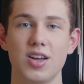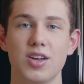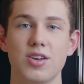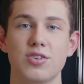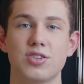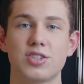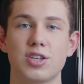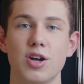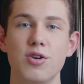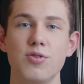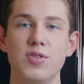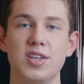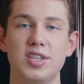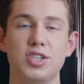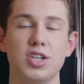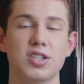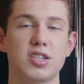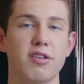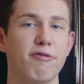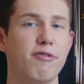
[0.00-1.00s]
So this is
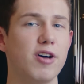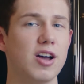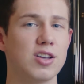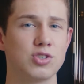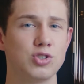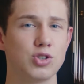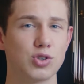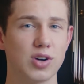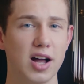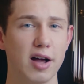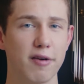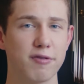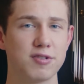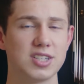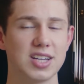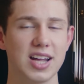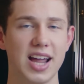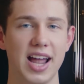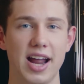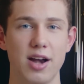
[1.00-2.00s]
just a first
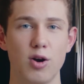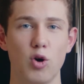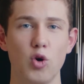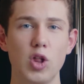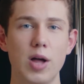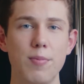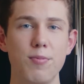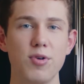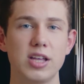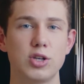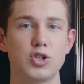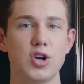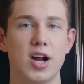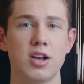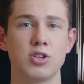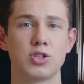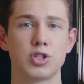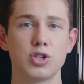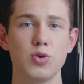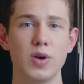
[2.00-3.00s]
draft, and all I'm really
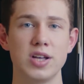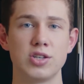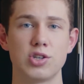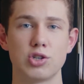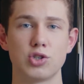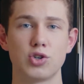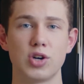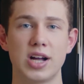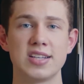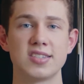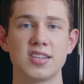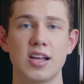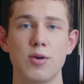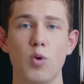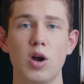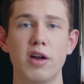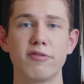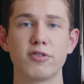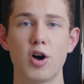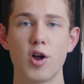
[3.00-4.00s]
trying to do is just translate
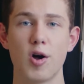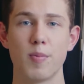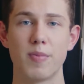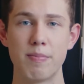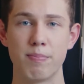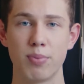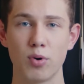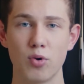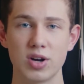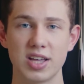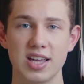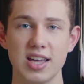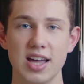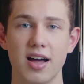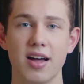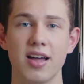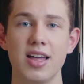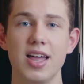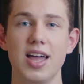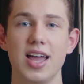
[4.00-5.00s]
what I've got on my board
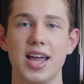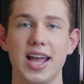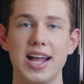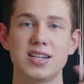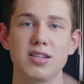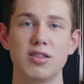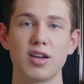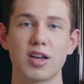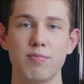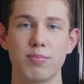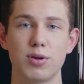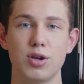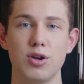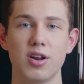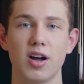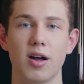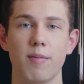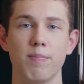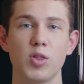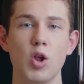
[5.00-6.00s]
here into the
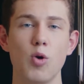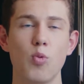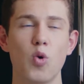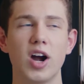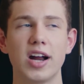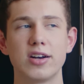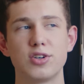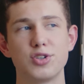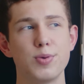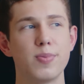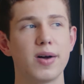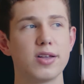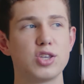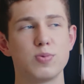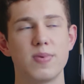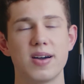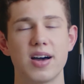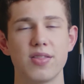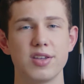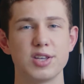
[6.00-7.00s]
computer. Not worrying too much
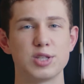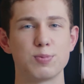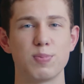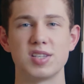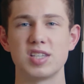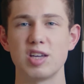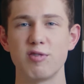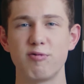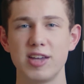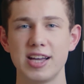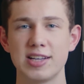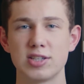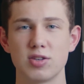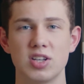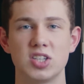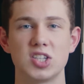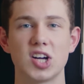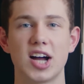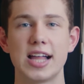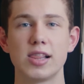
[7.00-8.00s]
about the specifics or
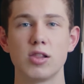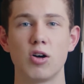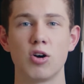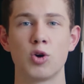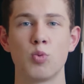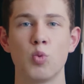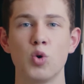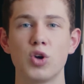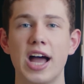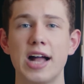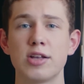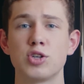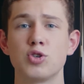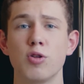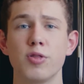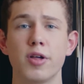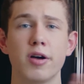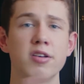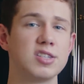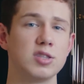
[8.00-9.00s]
the dialogue. We'll catch
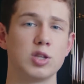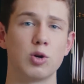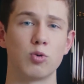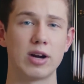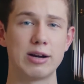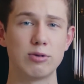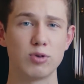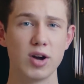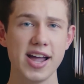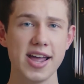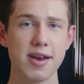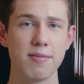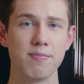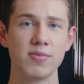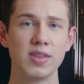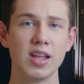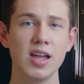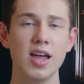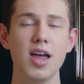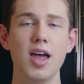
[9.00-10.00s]
all those in the rewrite.
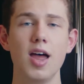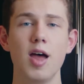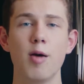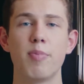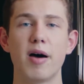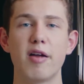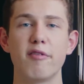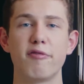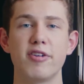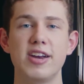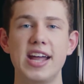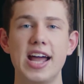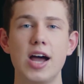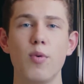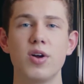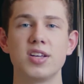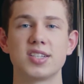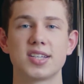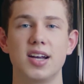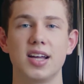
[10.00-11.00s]
But for now,
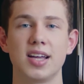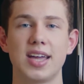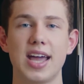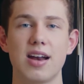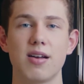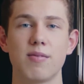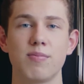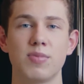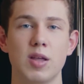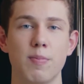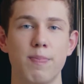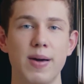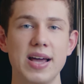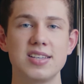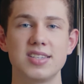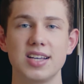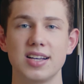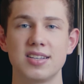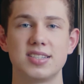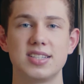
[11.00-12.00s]
we're just going to get the
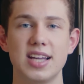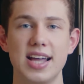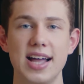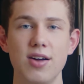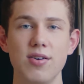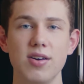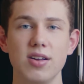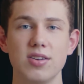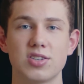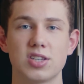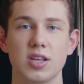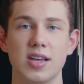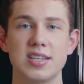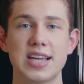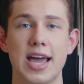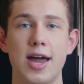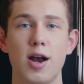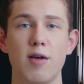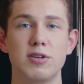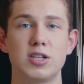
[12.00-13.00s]
basics down, so let's
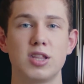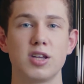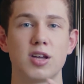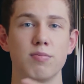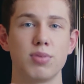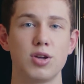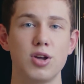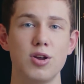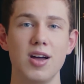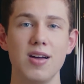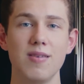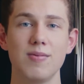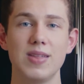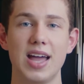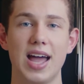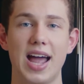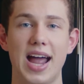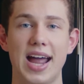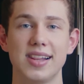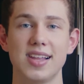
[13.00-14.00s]
head over to the computer
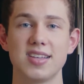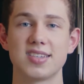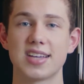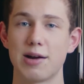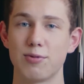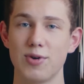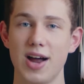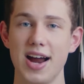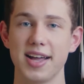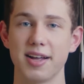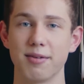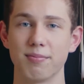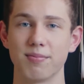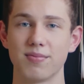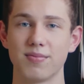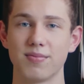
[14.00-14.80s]
and let's get writing.